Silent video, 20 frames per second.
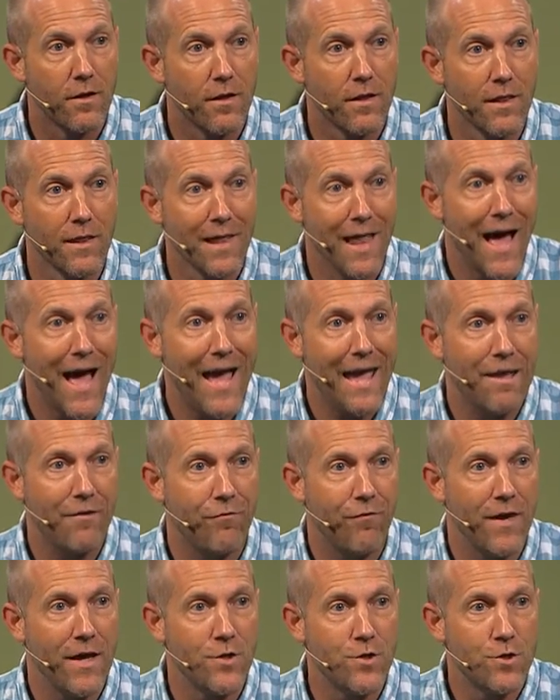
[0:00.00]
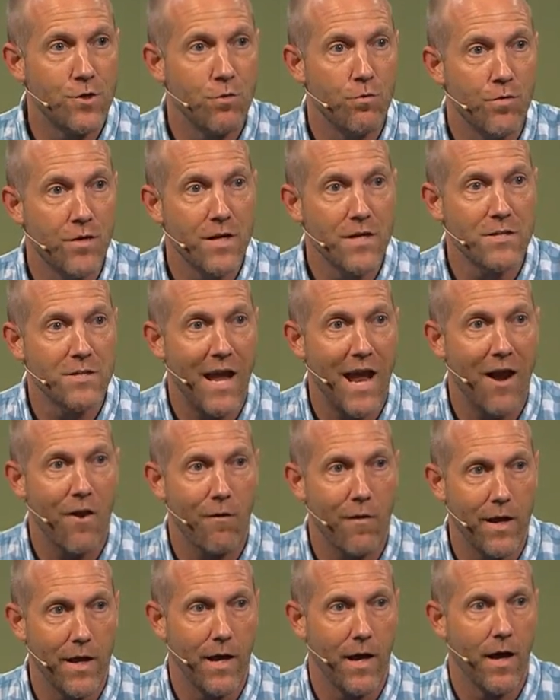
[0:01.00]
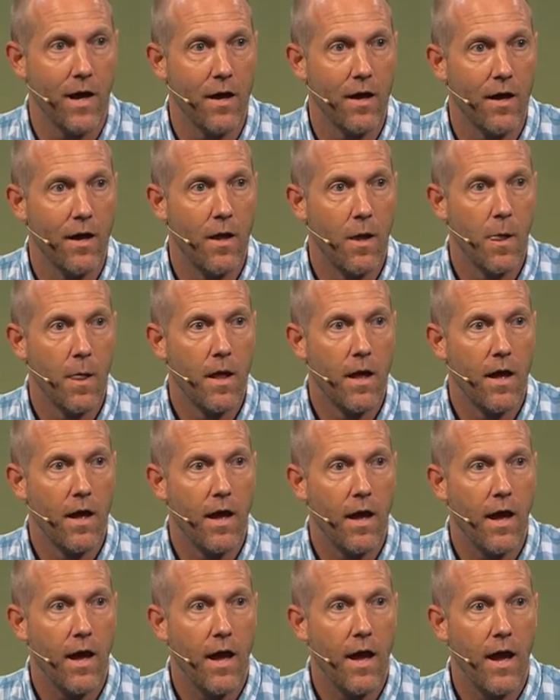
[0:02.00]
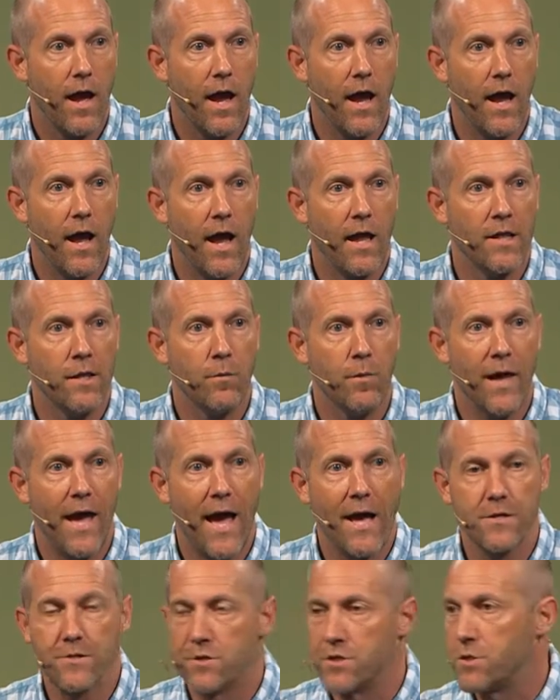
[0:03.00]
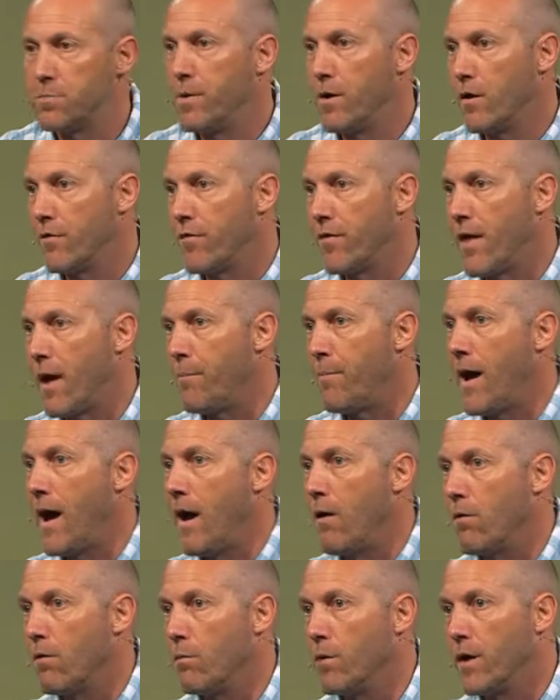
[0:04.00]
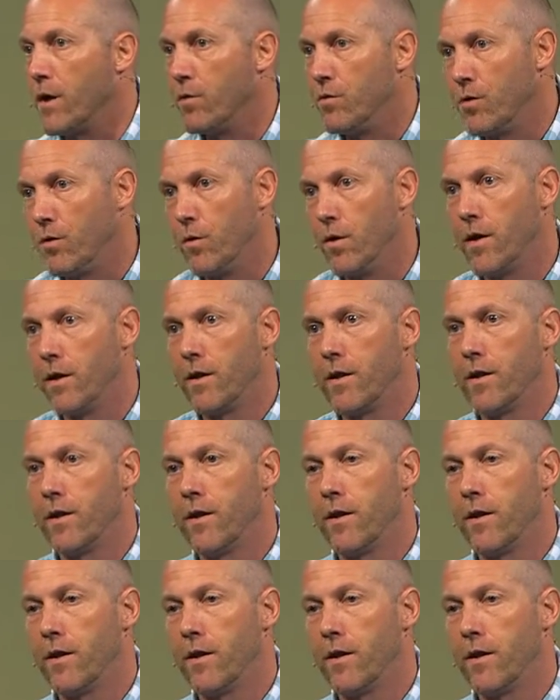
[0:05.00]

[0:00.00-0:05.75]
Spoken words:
life into this area, and then we ask the Spirit for that power and we go do it?